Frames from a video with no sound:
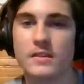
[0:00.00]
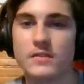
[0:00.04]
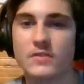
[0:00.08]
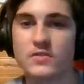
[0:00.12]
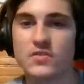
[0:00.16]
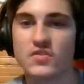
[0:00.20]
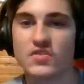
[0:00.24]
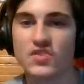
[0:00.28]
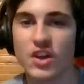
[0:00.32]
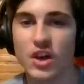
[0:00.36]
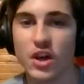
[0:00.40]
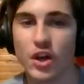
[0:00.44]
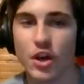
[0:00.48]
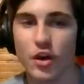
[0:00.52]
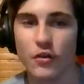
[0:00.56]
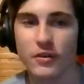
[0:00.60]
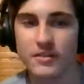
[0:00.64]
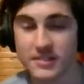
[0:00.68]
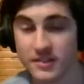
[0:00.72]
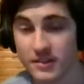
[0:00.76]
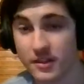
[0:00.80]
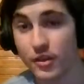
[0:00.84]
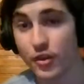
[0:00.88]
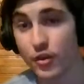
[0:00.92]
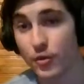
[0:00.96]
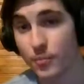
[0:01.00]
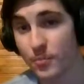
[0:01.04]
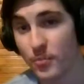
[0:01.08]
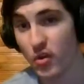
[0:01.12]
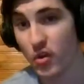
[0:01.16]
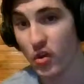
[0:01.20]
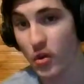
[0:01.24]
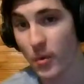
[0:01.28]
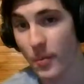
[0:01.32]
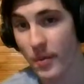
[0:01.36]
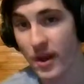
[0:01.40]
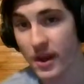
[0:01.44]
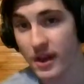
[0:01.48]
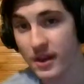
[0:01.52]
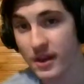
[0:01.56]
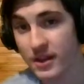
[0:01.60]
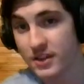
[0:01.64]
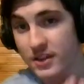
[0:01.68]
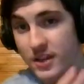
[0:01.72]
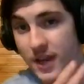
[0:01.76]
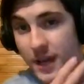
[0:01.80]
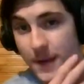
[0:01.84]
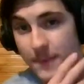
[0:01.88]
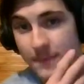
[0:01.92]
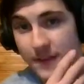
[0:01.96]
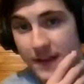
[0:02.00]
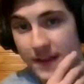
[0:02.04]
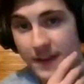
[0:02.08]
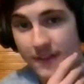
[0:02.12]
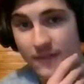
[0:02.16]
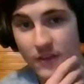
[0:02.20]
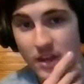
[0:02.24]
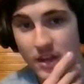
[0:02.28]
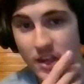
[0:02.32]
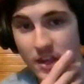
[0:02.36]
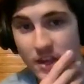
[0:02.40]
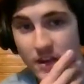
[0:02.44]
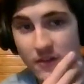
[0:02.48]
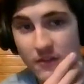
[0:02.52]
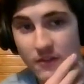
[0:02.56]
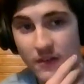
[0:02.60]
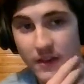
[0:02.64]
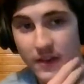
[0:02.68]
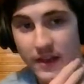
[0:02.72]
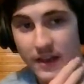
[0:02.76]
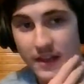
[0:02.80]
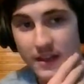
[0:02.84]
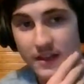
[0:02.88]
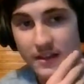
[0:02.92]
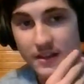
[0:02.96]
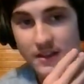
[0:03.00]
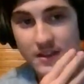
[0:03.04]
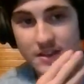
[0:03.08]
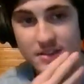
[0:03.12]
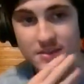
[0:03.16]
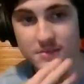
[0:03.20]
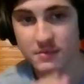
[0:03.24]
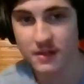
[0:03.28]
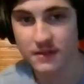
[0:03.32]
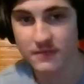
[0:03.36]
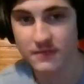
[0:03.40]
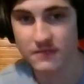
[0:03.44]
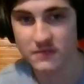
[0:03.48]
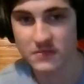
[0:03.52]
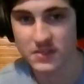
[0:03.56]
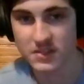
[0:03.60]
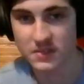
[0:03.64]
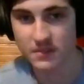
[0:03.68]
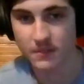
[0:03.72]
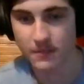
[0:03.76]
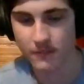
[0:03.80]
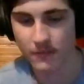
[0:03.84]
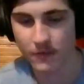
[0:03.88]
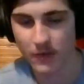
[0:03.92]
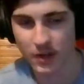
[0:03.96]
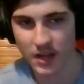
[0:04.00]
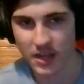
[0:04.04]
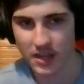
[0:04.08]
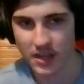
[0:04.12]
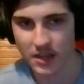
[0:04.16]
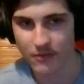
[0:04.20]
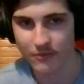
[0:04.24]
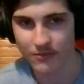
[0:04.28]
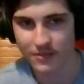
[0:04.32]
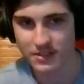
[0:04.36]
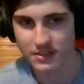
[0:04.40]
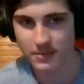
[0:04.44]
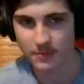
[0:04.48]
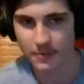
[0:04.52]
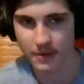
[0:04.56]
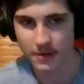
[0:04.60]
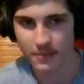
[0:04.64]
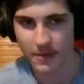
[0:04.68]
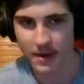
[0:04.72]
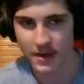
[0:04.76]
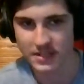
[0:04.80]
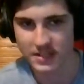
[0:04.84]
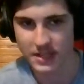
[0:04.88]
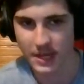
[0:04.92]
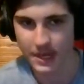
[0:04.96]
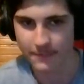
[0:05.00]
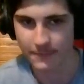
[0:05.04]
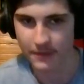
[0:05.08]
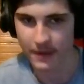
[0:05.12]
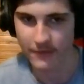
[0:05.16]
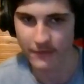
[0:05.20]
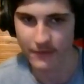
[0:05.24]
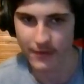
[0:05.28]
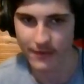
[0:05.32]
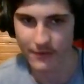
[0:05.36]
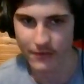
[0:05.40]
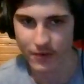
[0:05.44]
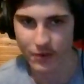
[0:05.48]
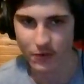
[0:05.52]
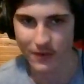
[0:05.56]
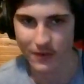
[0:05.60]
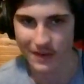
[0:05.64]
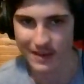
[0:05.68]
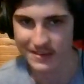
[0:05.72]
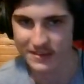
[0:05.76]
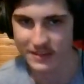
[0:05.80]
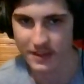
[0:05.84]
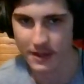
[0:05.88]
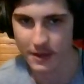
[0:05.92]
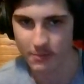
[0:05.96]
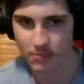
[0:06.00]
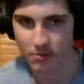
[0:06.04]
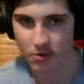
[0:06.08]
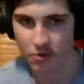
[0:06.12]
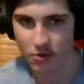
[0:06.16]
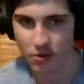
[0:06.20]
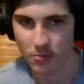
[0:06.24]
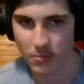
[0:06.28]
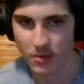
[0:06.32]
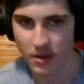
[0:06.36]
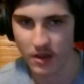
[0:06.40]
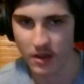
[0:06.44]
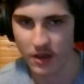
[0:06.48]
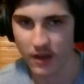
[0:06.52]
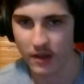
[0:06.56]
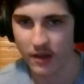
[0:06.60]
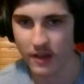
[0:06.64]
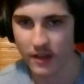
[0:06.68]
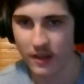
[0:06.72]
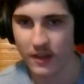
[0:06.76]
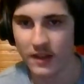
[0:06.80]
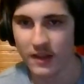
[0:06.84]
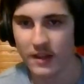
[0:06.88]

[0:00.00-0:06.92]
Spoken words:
So it's another Pokemon top 5 video, and this one's video is about my top 5 favorite grass type Pokemon.